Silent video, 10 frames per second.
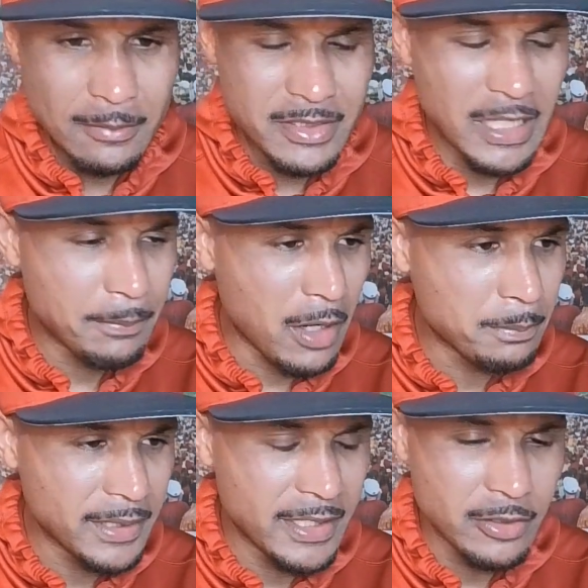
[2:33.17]
um, keep
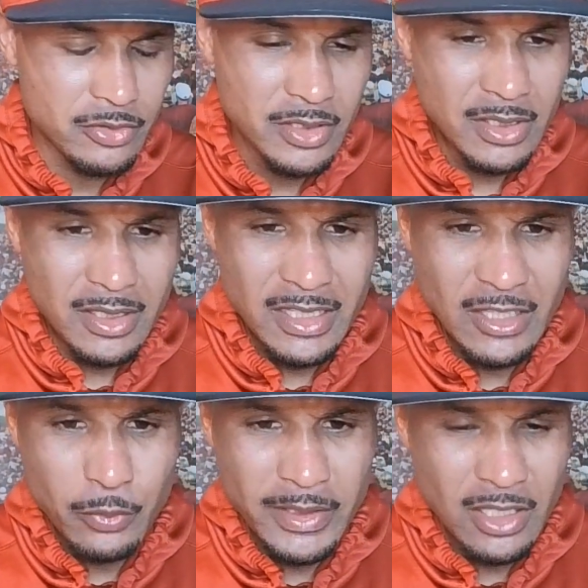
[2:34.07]
our players?
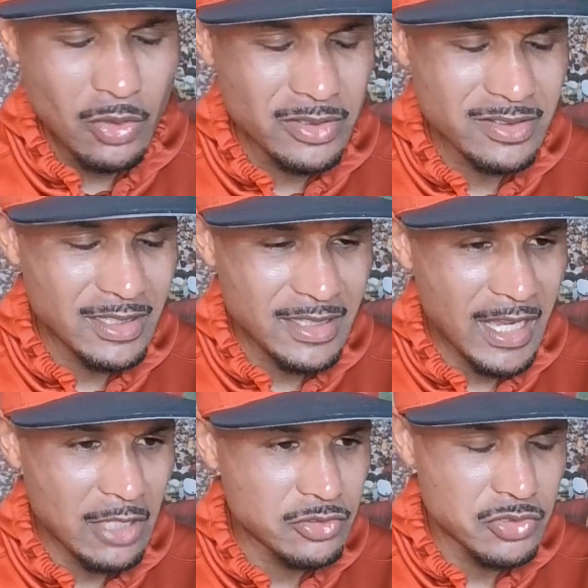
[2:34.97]
If we know that
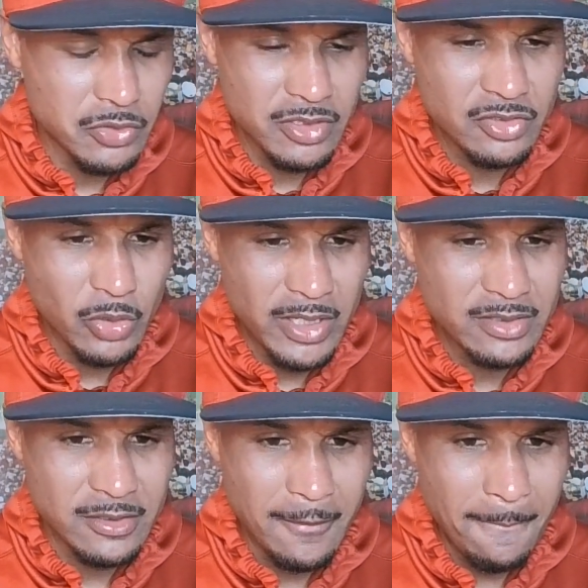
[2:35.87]
the altitude is
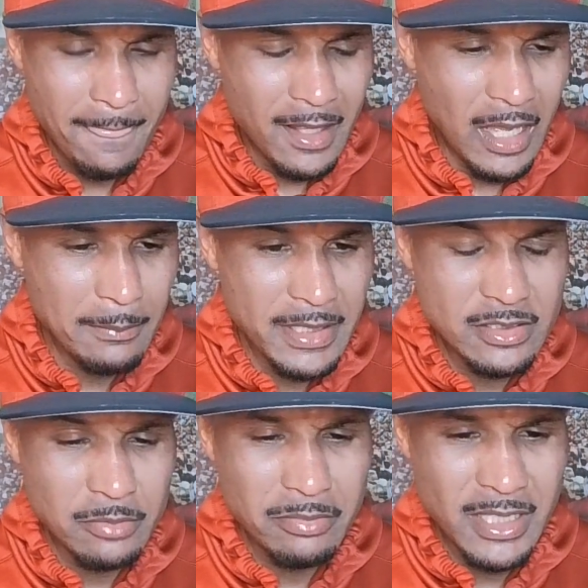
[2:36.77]
crazy, I
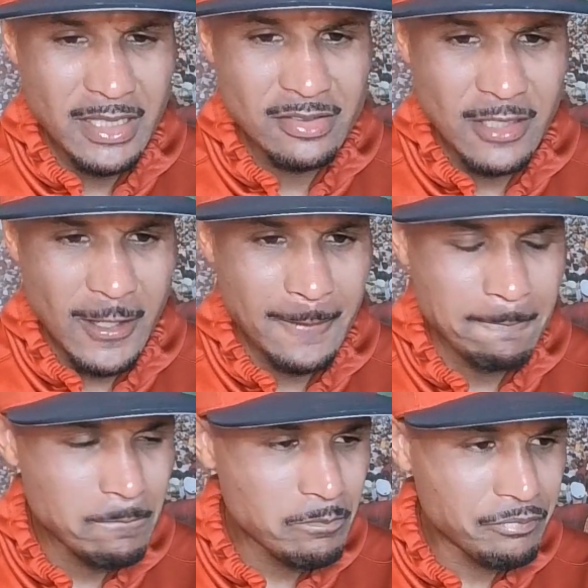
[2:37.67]
mean, to me, it's
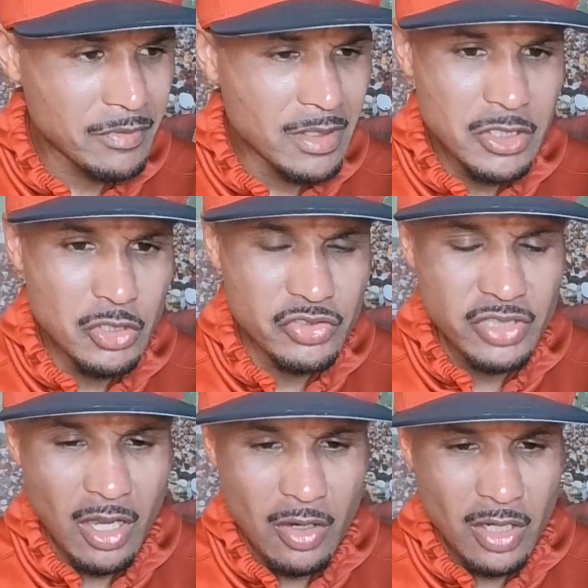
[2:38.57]
like you
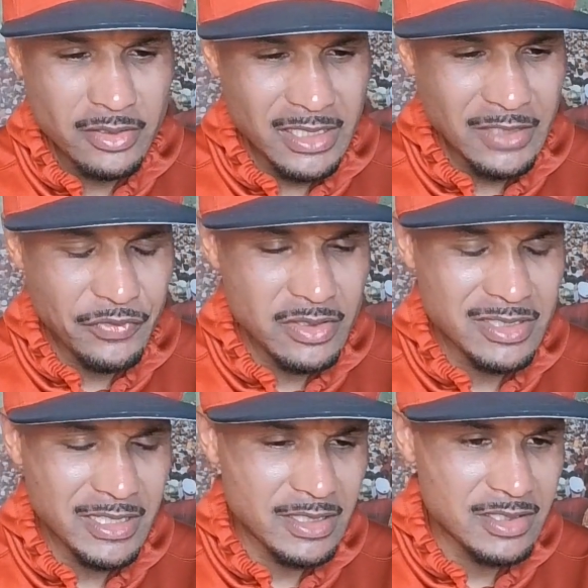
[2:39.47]
saw our
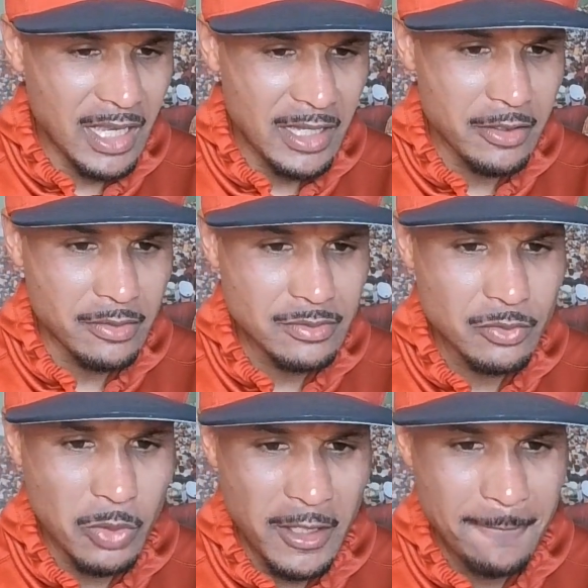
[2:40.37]
defense getting tired,
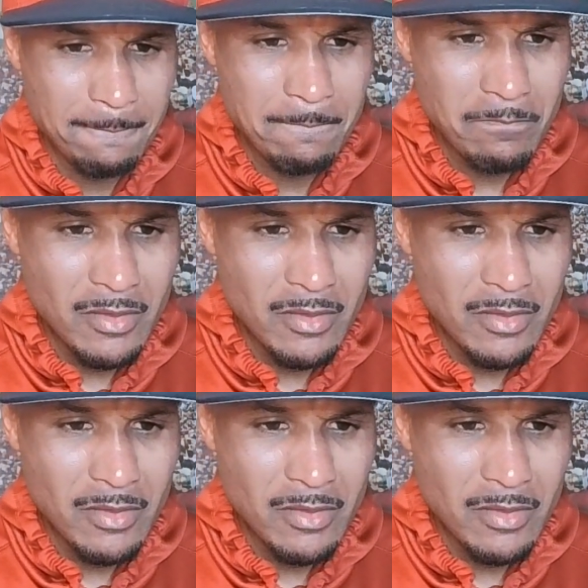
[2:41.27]
right?